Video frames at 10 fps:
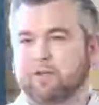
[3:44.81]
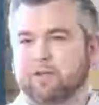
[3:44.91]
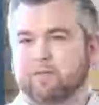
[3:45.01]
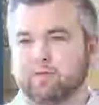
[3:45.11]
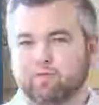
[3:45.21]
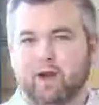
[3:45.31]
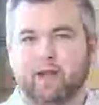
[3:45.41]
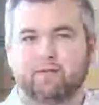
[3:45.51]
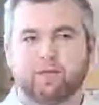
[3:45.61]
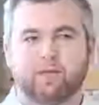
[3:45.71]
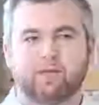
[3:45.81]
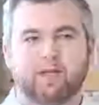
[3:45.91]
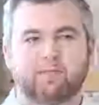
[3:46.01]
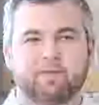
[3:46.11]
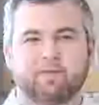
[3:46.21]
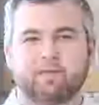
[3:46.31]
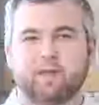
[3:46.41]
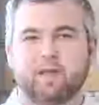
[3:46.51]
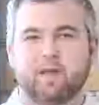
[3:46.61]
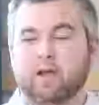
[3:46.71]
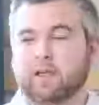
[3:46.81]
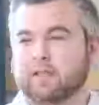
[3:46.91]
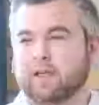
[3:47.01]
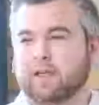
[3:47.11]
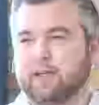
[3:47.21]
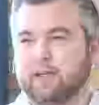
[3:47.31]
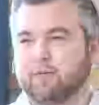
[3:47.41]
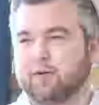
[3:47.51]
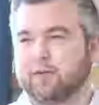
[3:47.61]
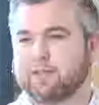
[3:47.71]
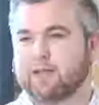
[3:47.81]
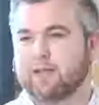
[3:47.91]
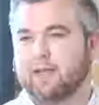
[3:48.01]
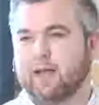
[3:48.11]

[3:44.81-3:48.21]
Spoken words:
to rank for those types of high intent keywords